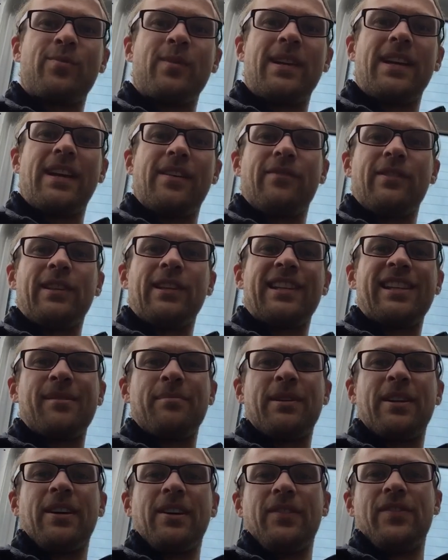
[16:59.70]
as we have a
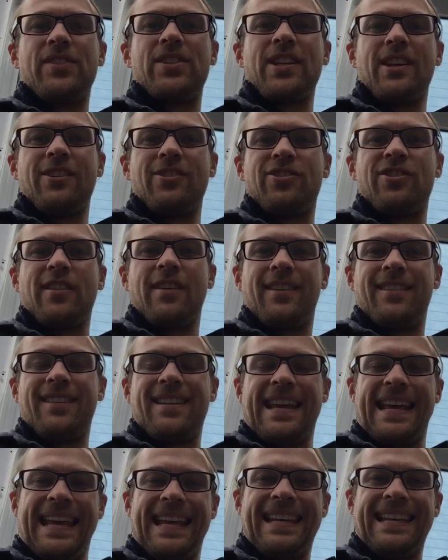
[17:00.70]
little bit of
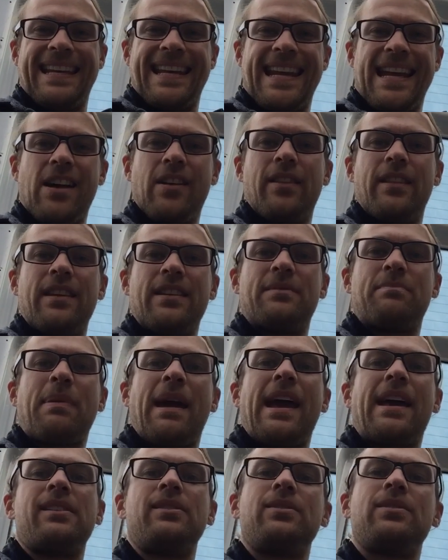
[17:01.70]
sunshine, and now these
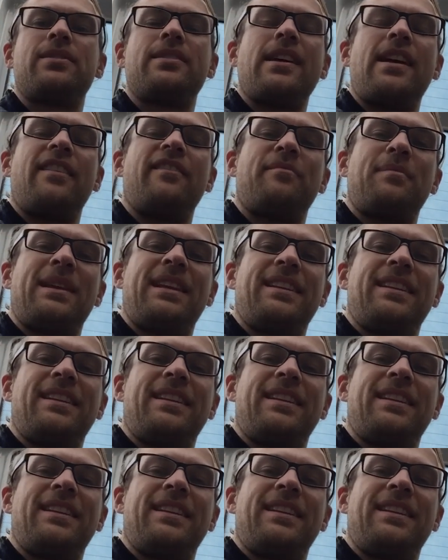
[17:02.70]
panels have